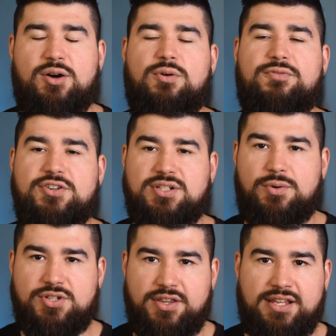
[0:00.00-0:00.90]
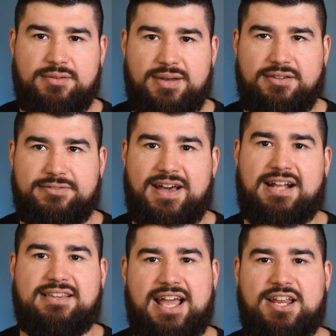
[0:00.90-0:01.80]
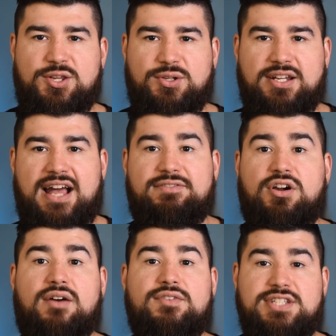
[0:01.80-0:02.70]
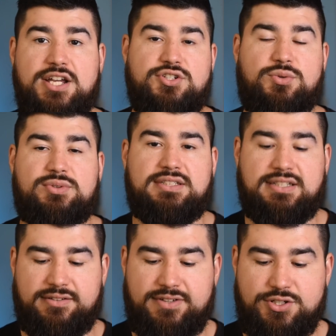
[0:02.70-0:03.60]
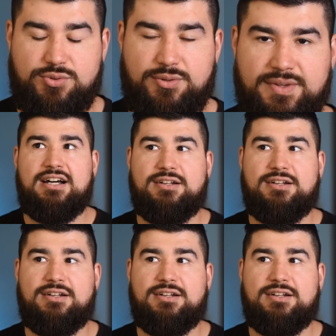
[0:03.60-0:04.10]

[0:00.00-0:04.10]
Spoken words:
Well, first I want you to think about the fact that you need to have a conversation with this individual.